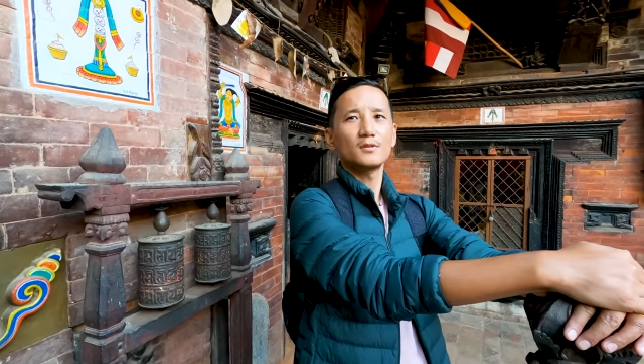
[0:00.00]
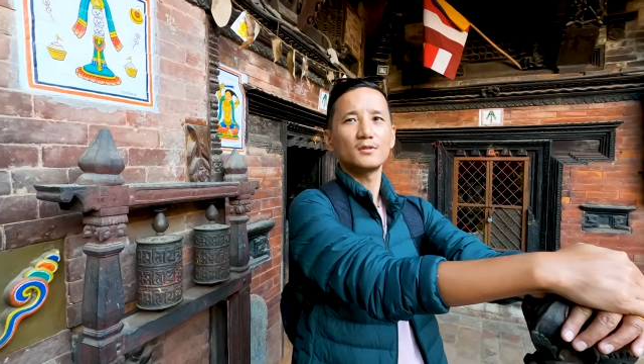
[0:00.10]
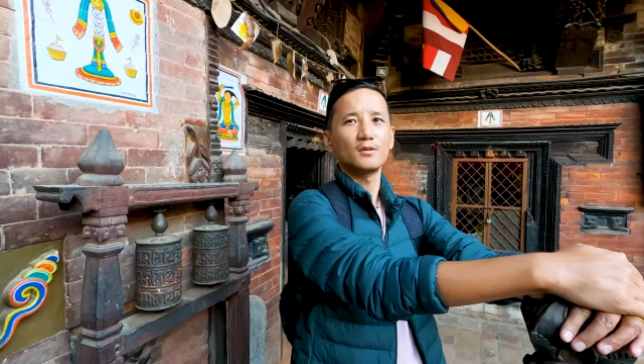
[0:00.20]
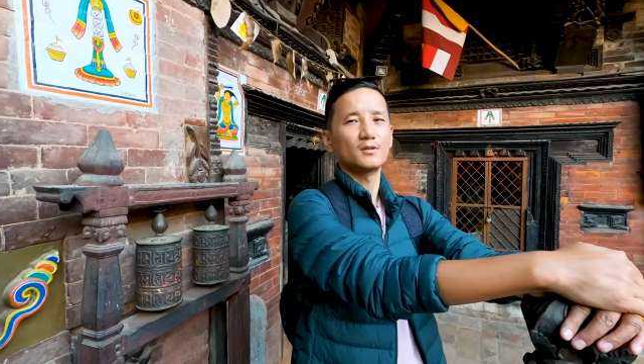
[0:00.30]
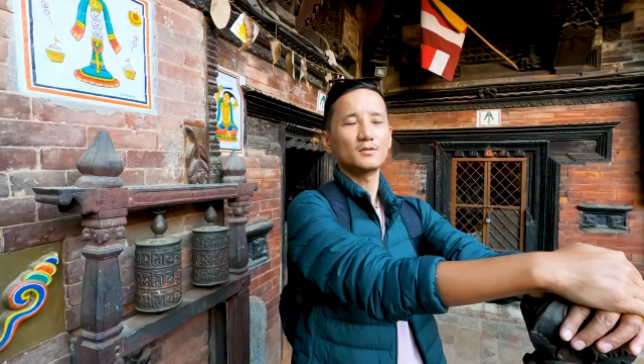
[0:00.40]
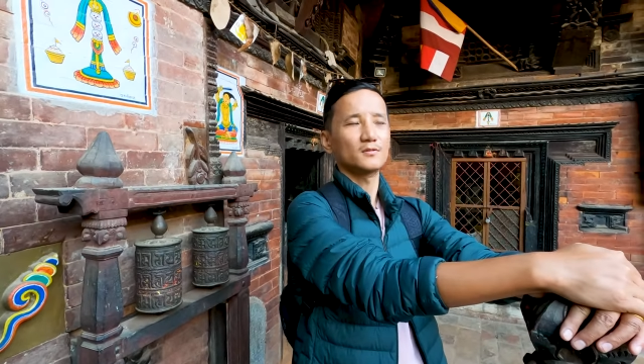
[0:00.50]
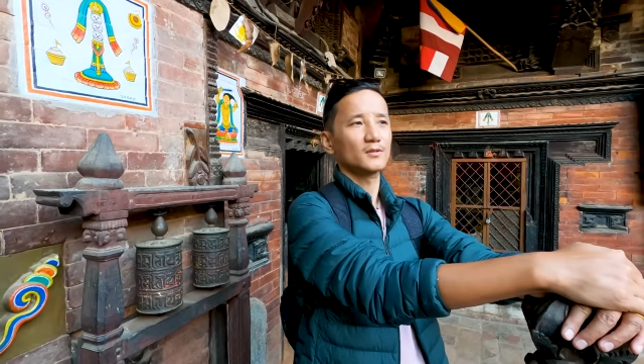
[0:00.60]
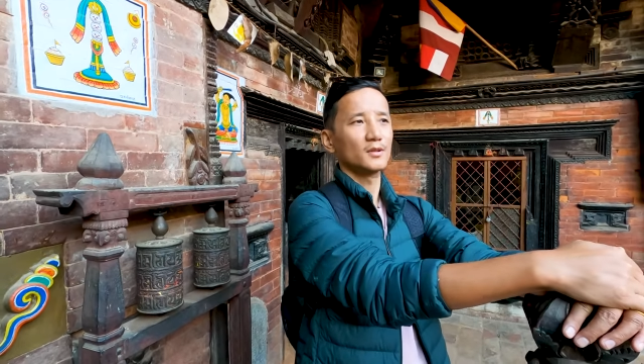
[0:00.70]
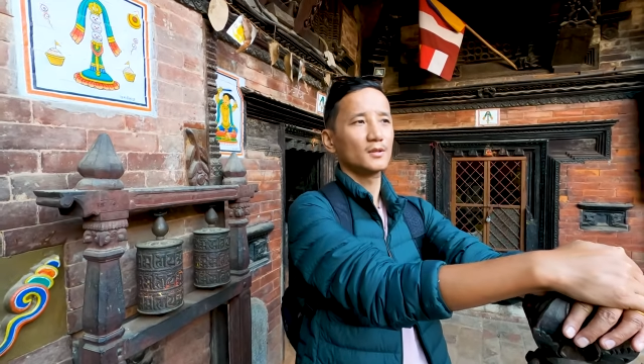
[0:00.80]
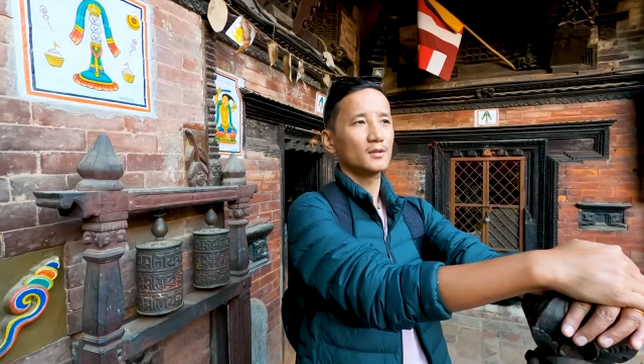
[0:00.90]
A lot of them.
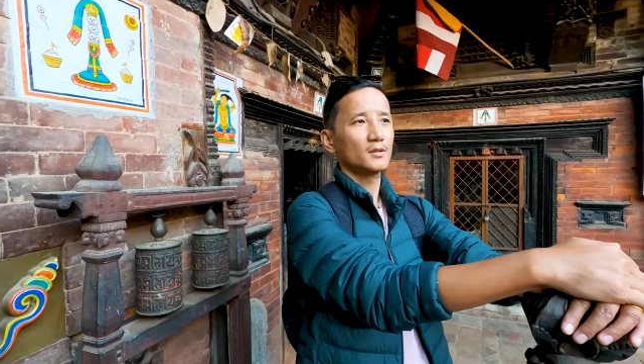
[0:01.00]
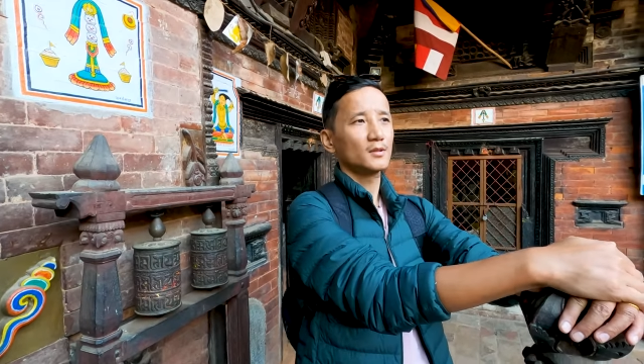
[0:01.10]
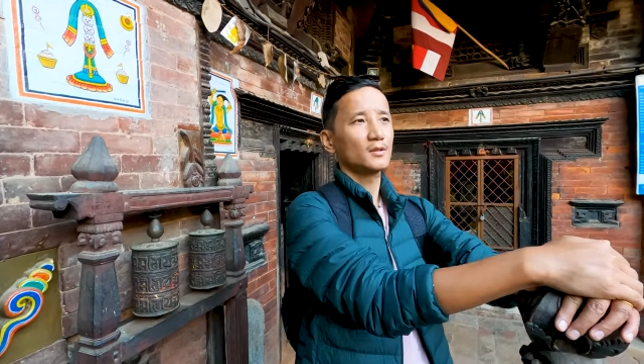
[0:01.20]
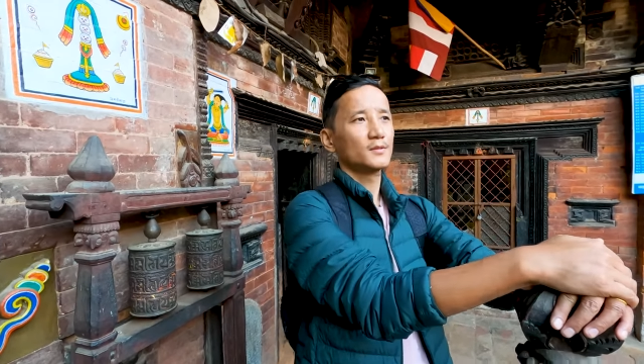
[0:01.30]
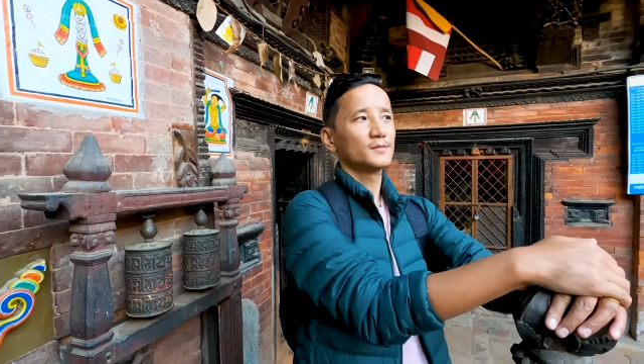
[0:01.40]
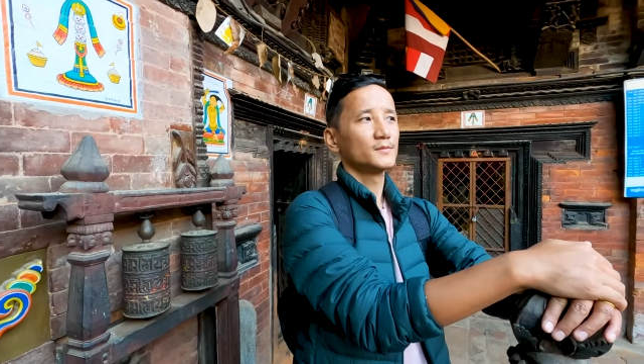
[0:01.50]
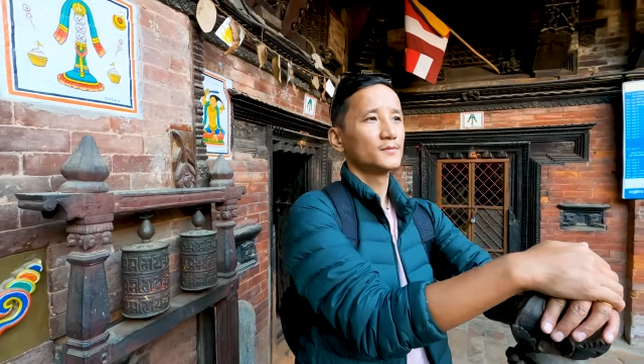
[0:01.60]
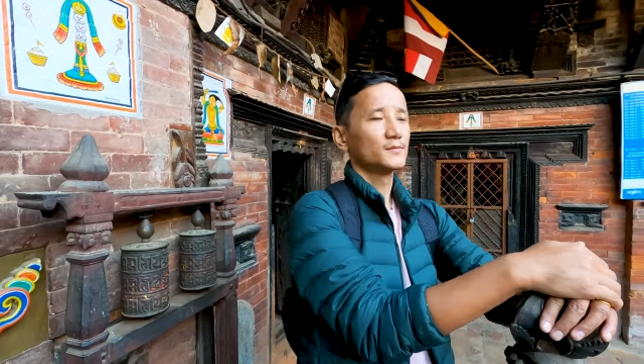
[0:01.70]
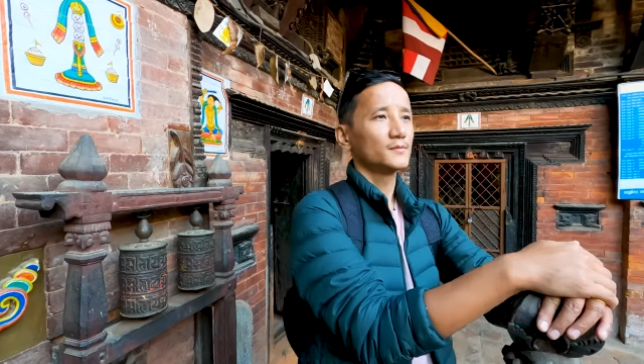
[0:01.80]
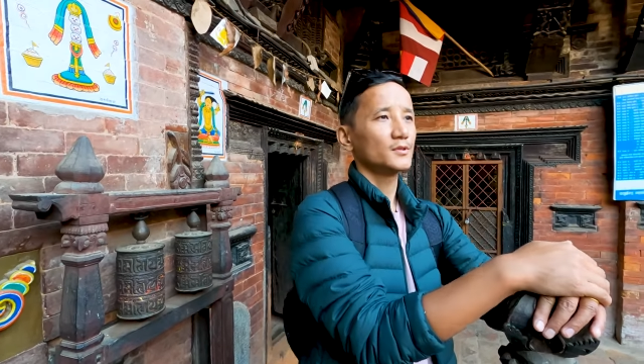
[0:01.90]

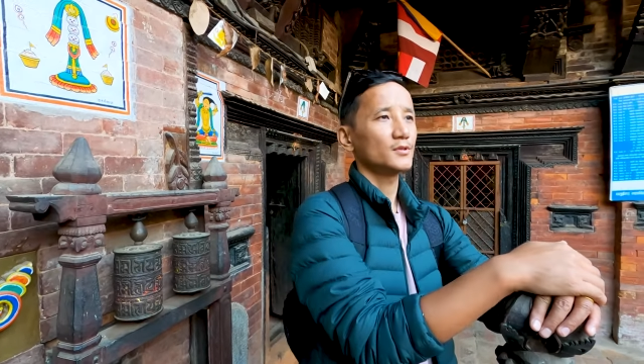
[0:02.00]
Nice.